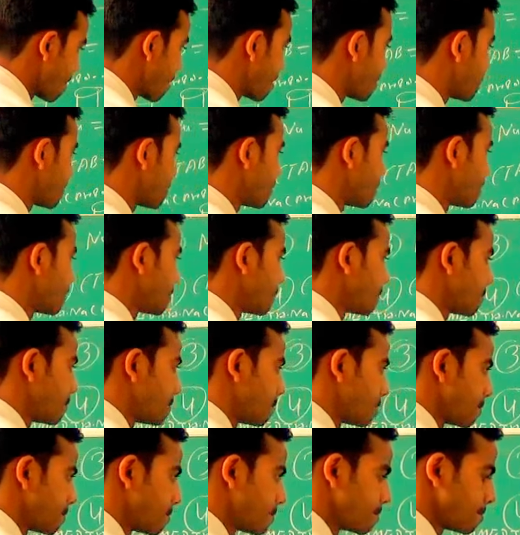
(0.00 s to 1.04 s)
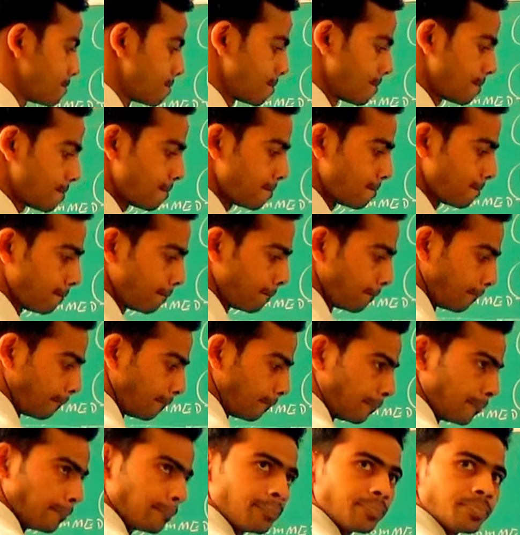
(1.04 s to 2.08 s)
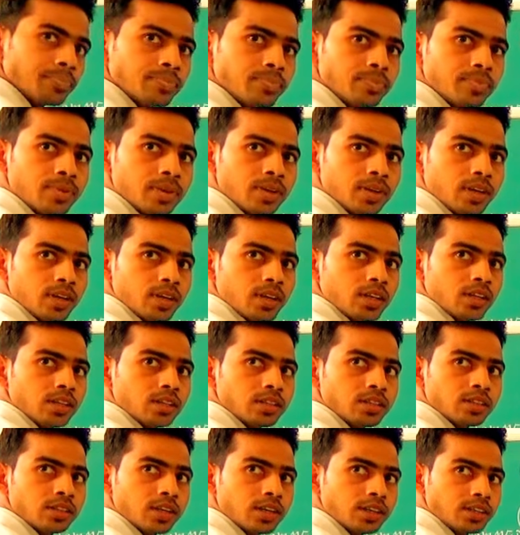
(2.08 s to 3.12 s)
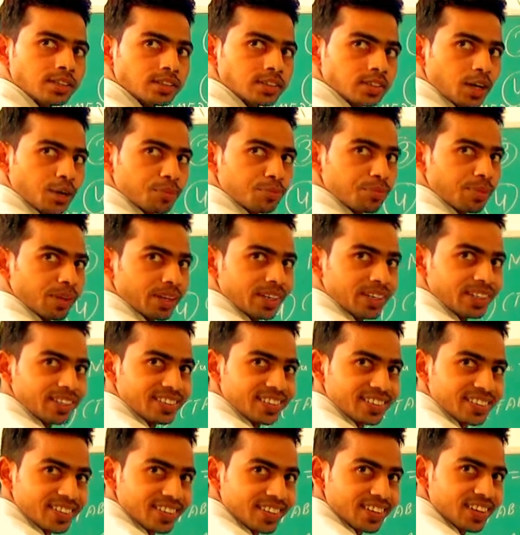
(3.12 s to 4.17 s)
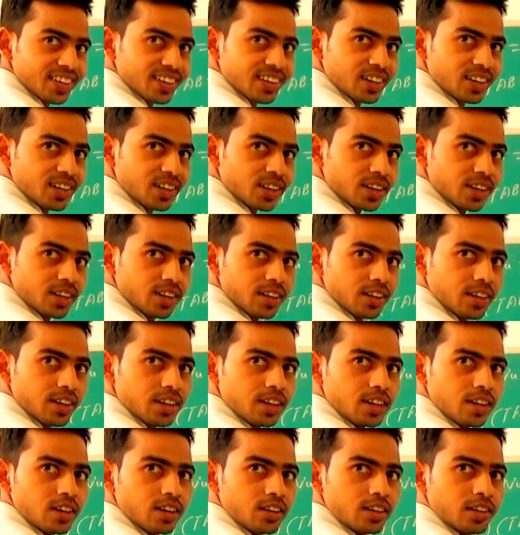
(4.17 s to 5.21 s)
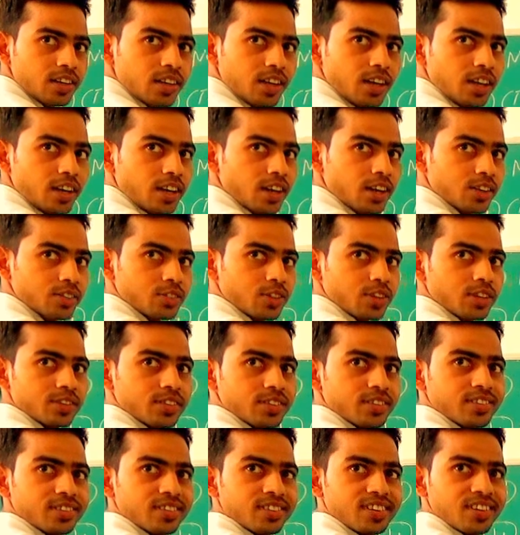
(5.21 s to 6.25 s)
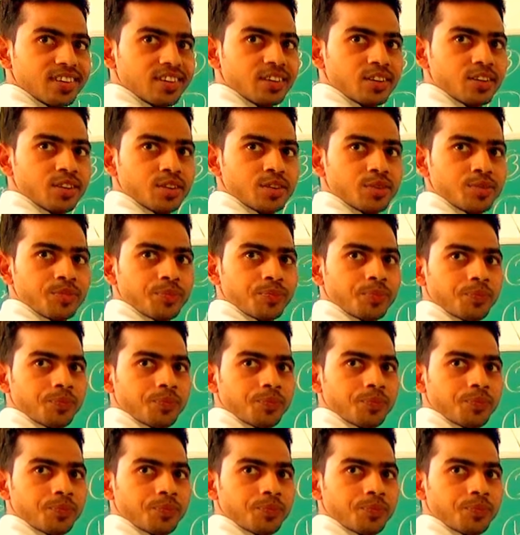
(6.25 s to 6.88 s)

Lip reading: NaCl, 10 ml CDAP, 42 ml water, that is DNA isolation water. Good.